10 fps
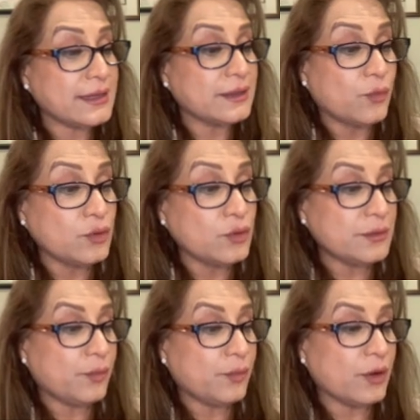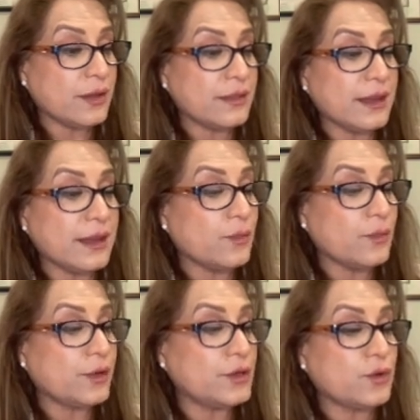the most important thing I
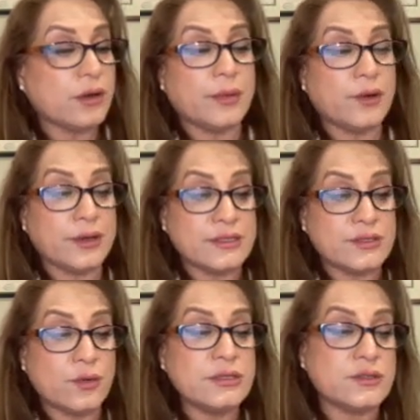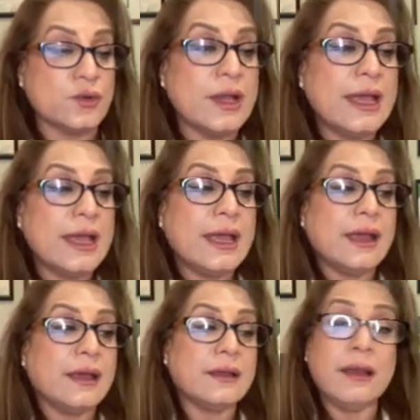want to talk about is also
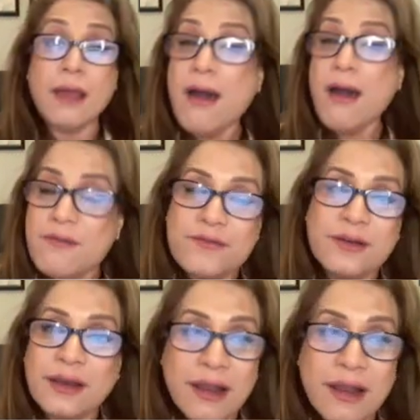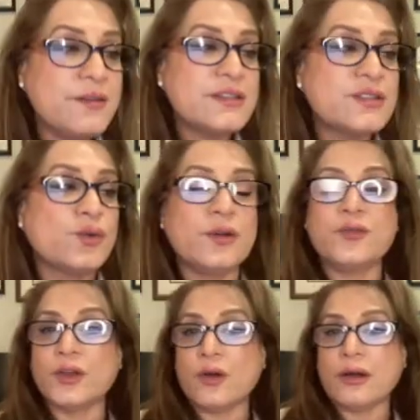love. Love is good for your